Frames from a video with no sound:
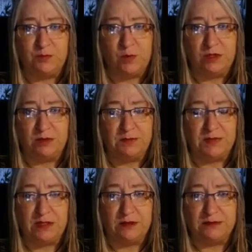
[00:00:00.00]
whether it
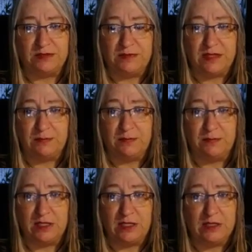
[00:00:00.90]
be somebody that
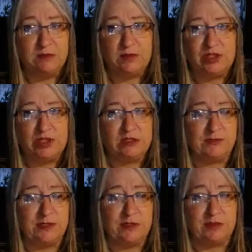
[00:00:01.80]
put it in the machine,
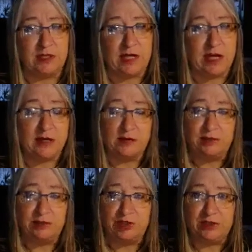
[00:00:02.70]
somebody that took it out of the
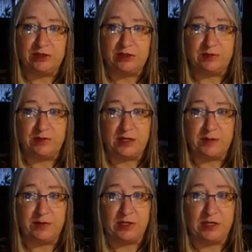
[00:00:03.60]
machine, somebody
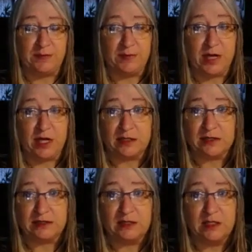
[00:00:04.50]
that put it in a
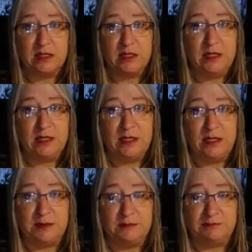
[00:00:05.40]
box,
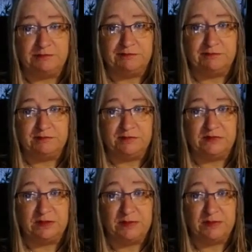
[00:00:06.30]

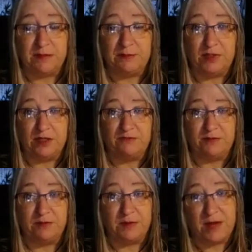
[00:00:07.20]
somebody that put it
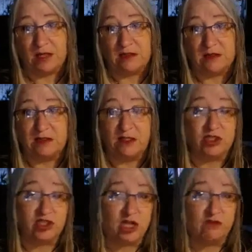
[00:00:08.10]
from the box to the
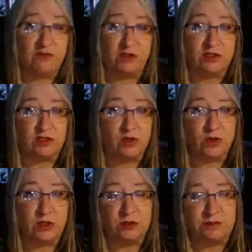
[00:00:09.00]
shelf on the
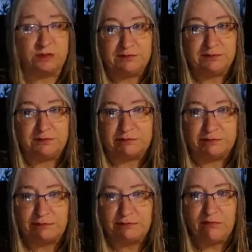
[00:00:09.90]
store,
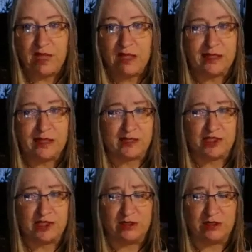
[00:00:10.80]
the
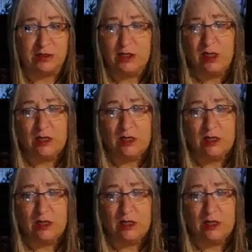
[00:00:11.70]
cashier.